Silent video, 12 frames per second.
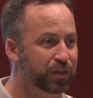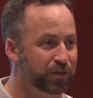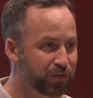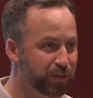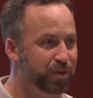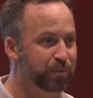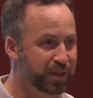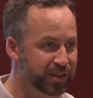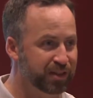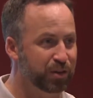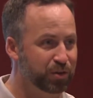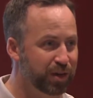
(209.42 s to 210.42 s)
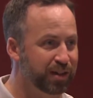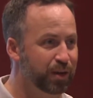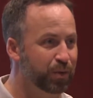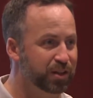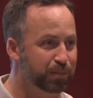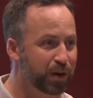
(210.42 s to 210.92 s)
From their business owners, right? They
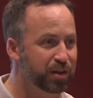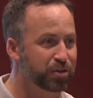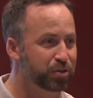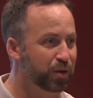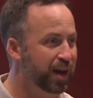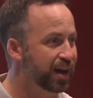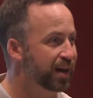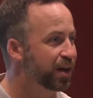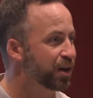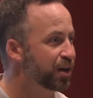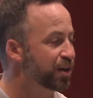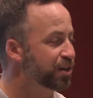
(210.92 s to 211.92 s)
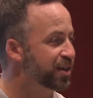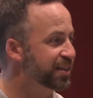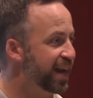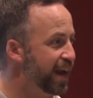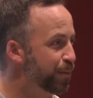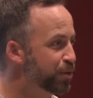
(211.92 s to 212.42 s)
want sponsors, right? Does
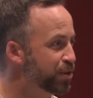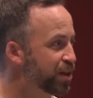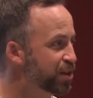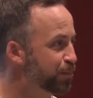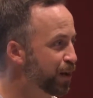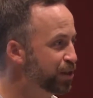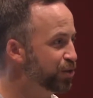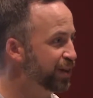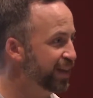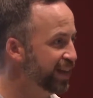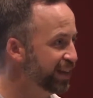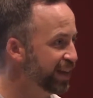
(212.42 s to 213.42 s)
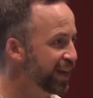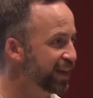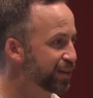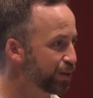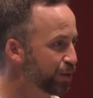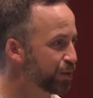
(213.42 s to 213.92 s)
Amazon sponsor anything
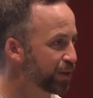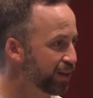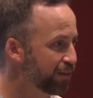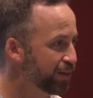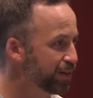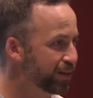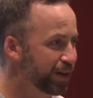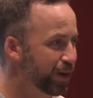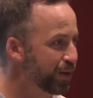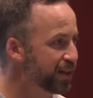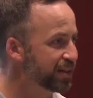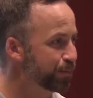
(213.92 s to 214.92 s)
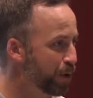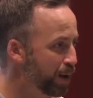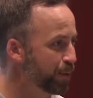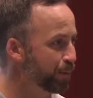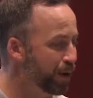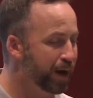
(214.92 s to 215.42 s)
at the local level? No, it's mom
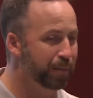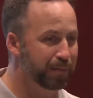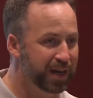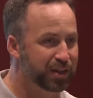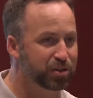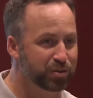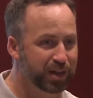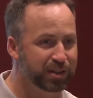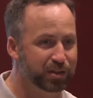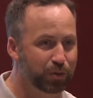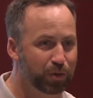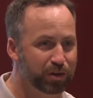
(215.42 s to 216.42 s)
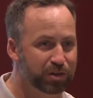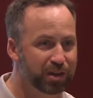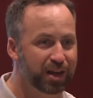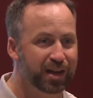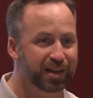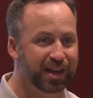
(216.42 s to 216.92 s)
and pop Main Street stores.
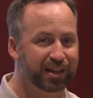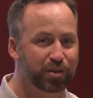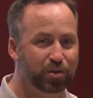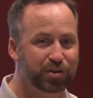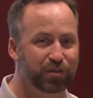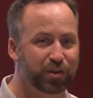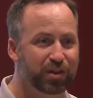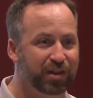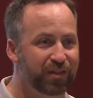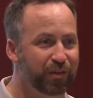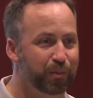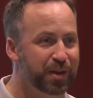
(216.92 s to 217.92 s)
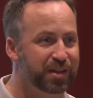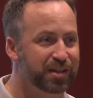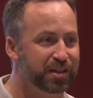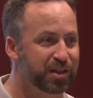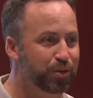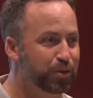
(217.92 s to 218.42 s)
Like those of you that have ever been
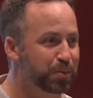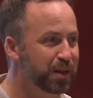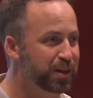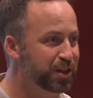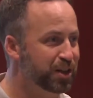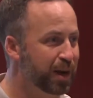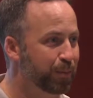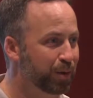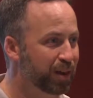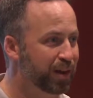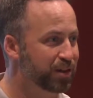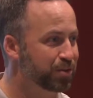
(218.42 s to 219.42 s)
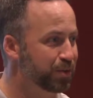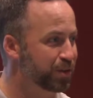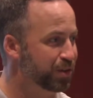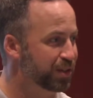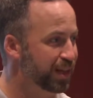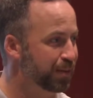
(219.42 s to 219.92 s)
to, who's been to Chamber Lunch with
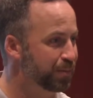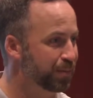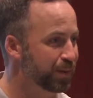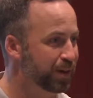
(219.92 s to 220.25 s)
your team?